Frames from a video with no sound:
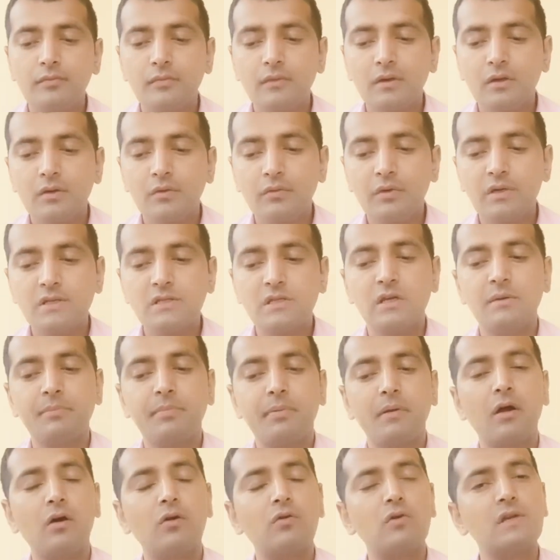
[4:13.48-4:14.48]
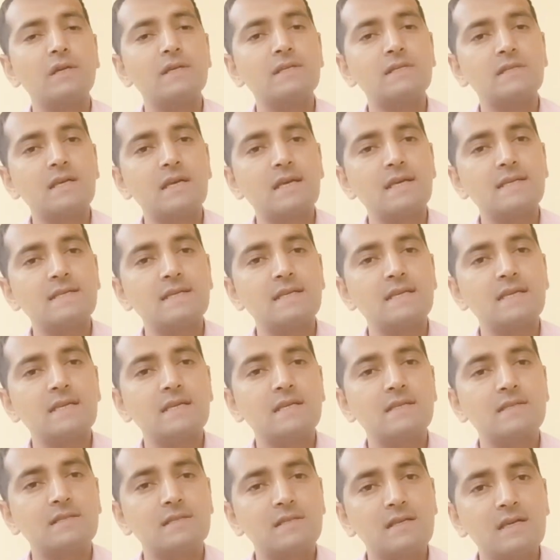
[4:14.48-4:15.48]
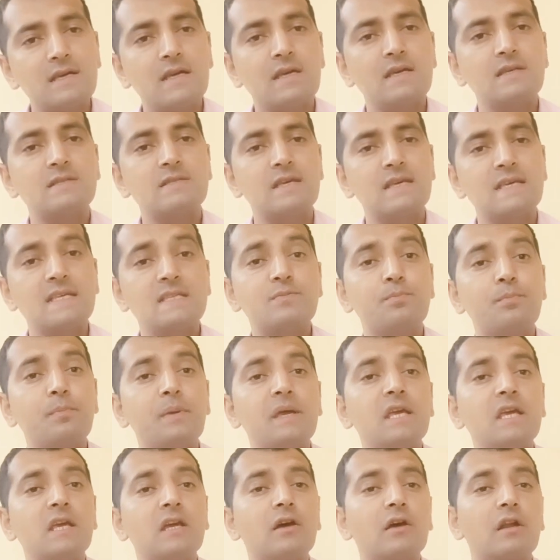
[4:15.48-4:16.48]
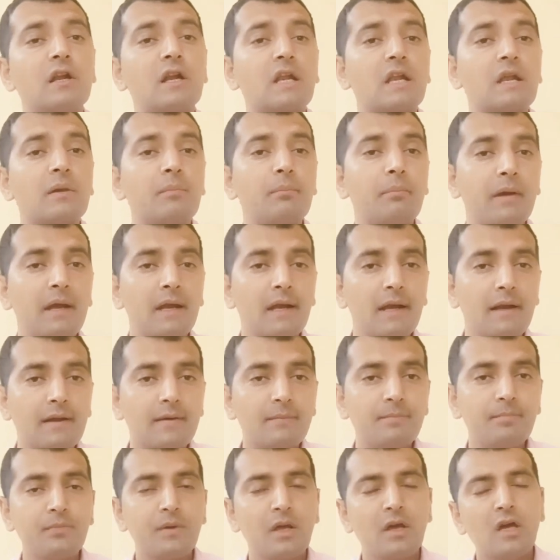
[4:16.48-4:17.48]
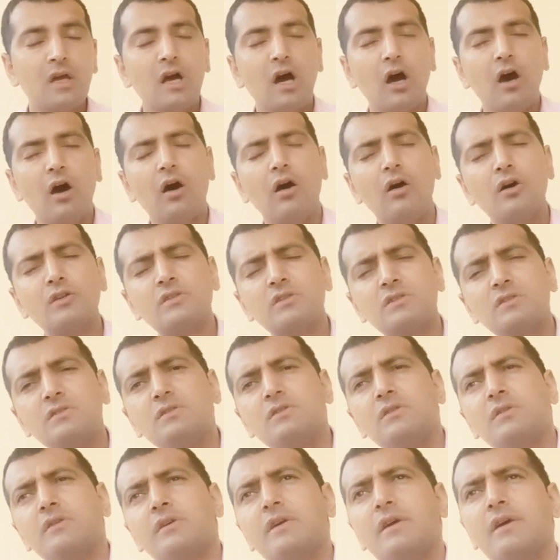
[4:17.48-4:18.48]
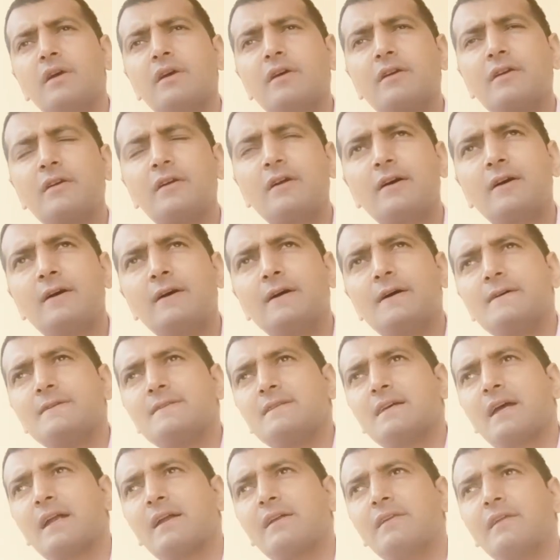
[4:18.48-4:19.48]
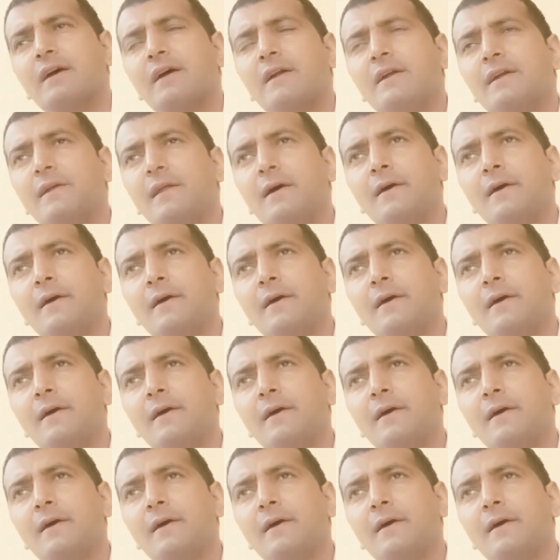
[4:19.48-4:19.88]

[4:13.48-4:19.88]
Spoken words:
which he proudly says is being rebuilt. Author here said that